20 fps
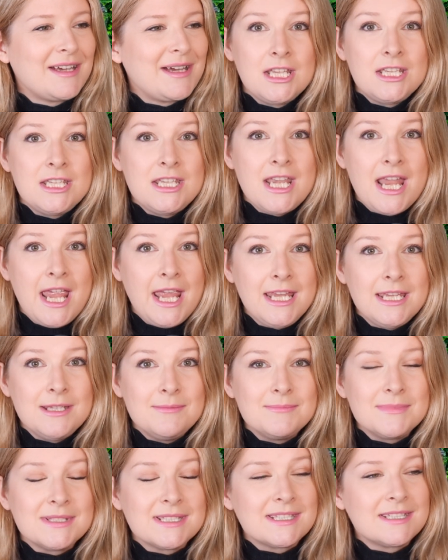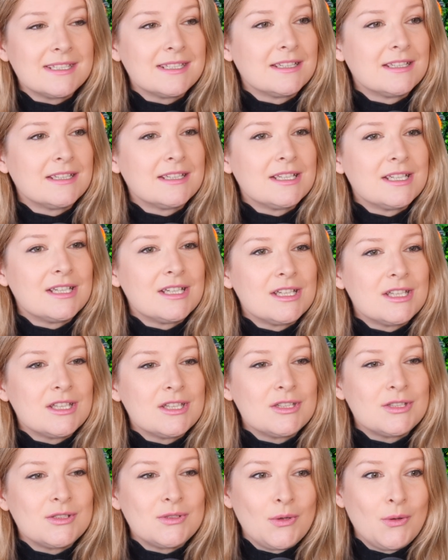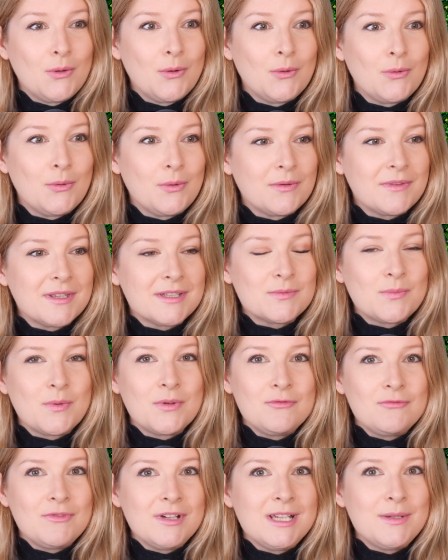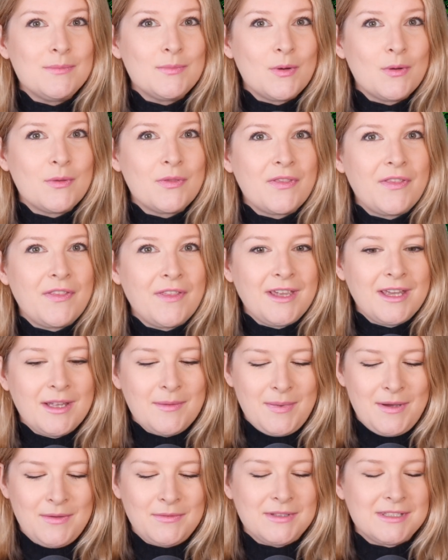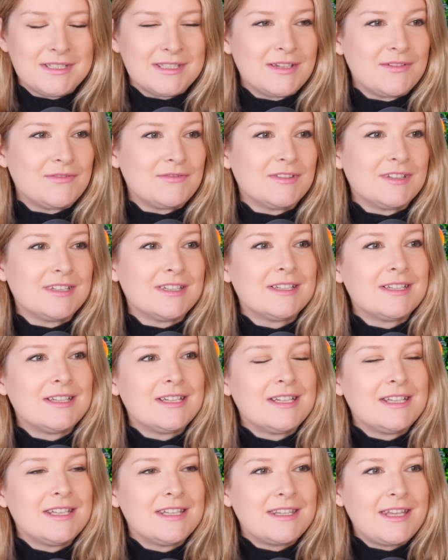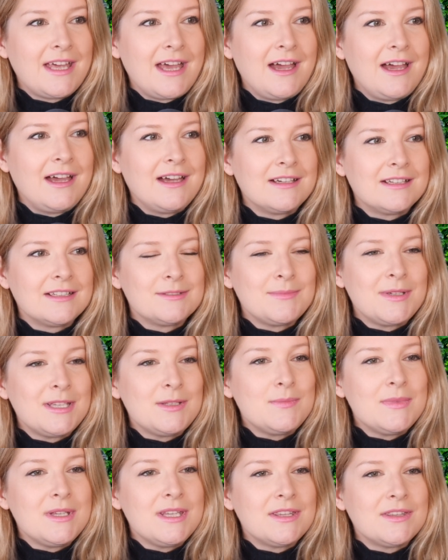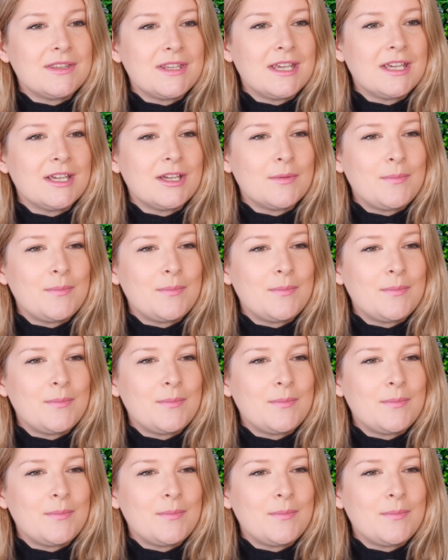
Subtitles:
Names. So there's one really important thing about this oven that made me think